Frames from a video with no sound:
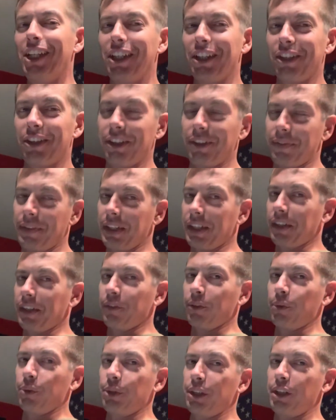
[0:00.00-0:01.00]
Good evening,
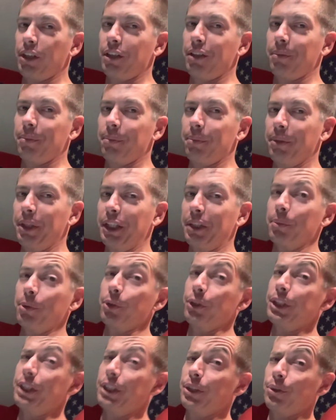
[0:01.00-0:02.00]
everyone. Mike
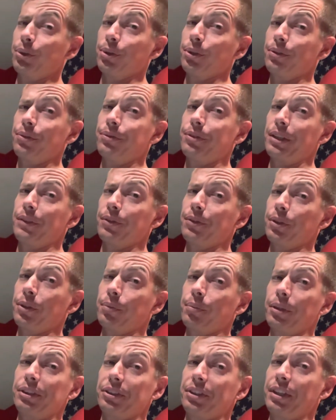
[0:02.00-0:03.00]
Morini, your favorite
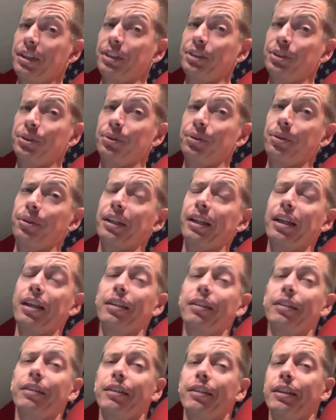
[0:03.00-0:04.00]
presidential
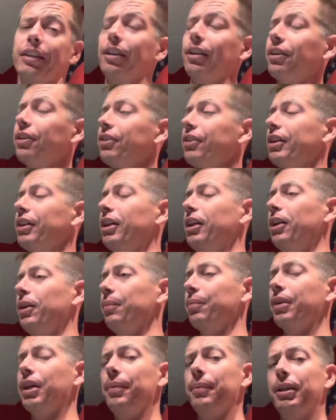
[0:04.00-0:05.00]
candidate here,
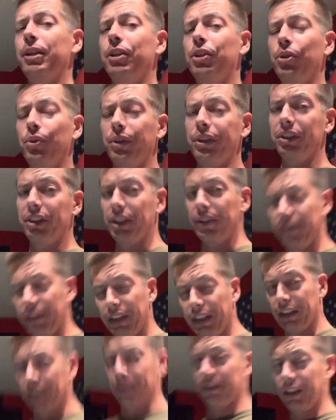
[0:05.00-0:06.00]
um, coming to you this
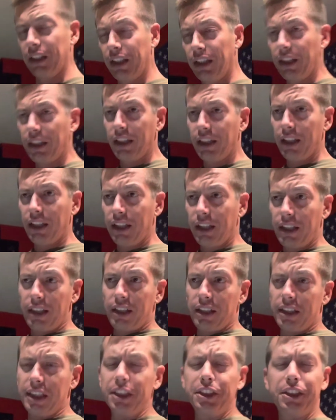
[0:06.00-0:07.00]
evening
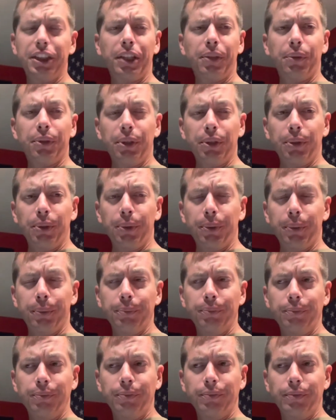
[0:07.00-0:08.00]
to share with you
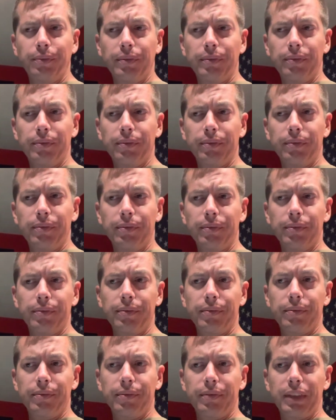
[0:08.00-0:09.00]

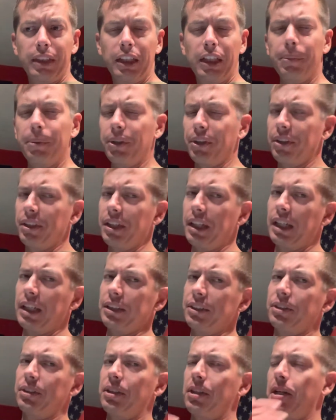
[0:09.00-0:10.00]
a couple of
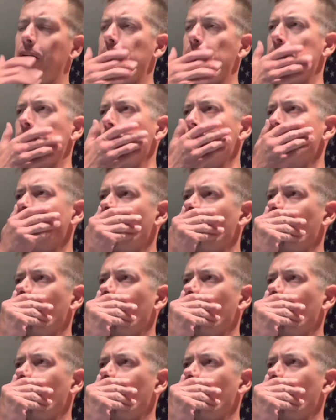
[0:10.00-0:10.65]
thoughts. Um,